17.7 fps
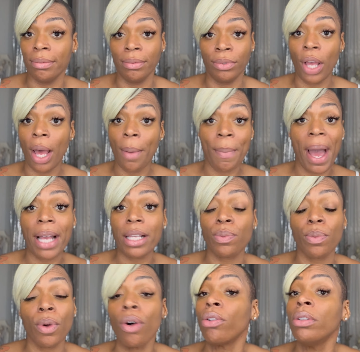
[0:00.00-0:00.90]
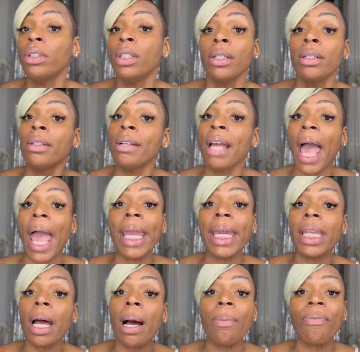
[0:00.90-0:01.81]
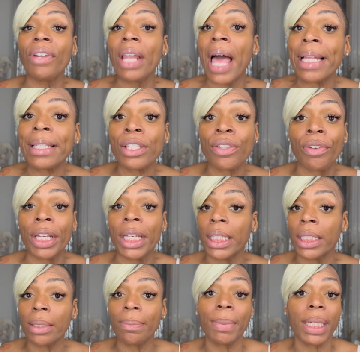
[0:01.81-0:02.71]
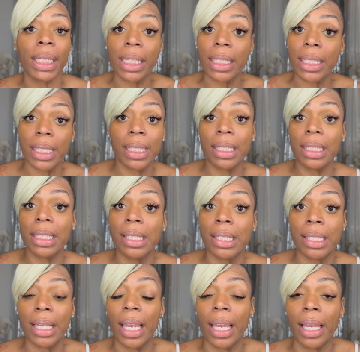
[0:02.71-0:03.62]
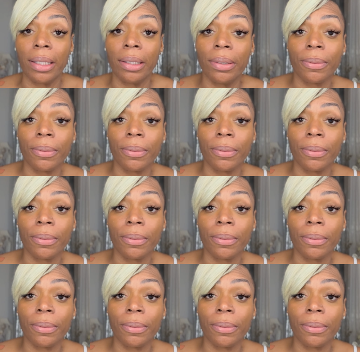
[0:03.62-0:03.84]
So I might as well hang it up flat screen, because this is it.